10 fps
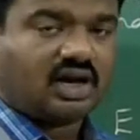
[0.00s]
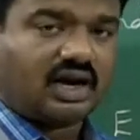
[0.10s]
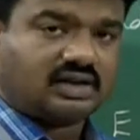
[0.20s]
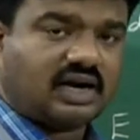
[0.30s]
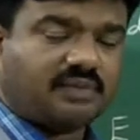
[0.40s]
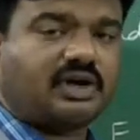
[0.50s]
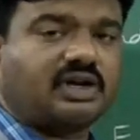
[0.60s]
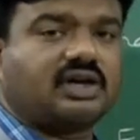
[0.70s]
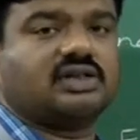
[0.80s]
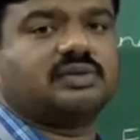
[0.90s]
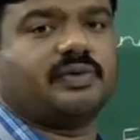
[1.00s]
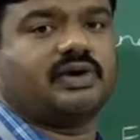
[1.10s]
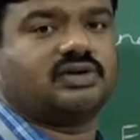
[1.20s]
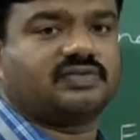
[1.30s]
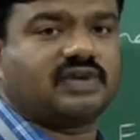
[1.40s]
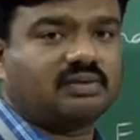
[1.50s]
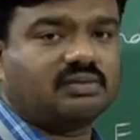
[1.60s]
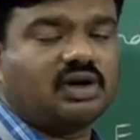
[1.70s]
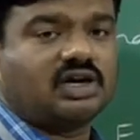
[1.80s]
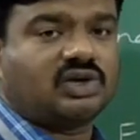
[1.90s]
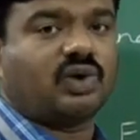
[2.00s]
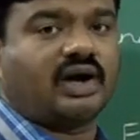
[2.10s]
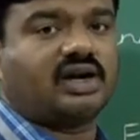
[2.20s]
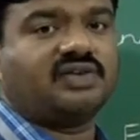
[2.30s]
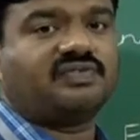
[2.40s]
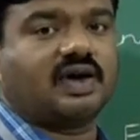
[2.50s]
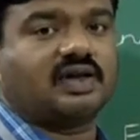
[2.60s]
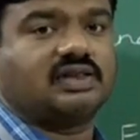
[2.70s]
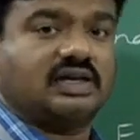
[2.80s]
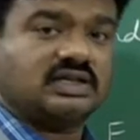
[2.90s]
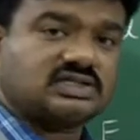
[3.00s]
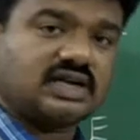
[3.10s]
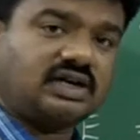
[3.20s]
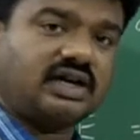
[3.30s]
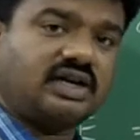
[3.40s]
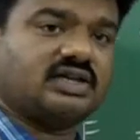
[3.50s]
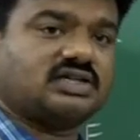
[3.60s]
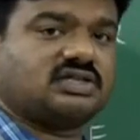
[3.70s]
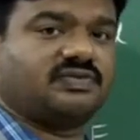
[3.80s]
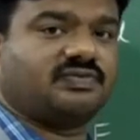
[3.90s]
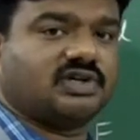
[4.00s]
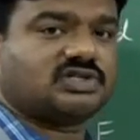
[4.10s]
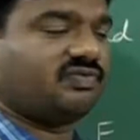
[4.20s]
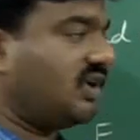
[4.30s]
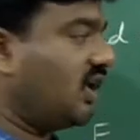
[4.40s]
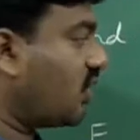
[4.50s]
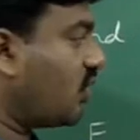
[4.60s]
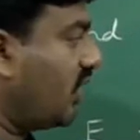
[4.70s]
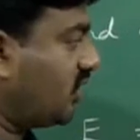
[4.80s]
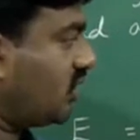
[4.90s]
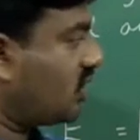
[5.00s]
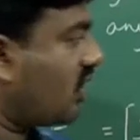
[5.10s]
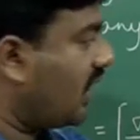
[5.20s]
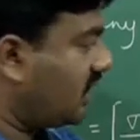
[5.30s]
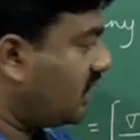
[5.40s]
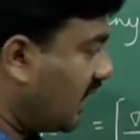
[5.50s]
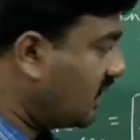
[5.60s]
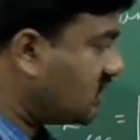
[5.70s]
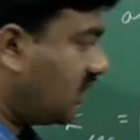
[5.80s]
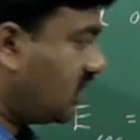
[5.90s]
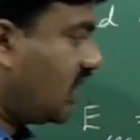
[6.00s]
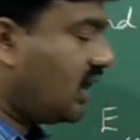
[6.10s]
at that particular point of time, to identify the instantaneous stiffness, we are going to draw a tangent,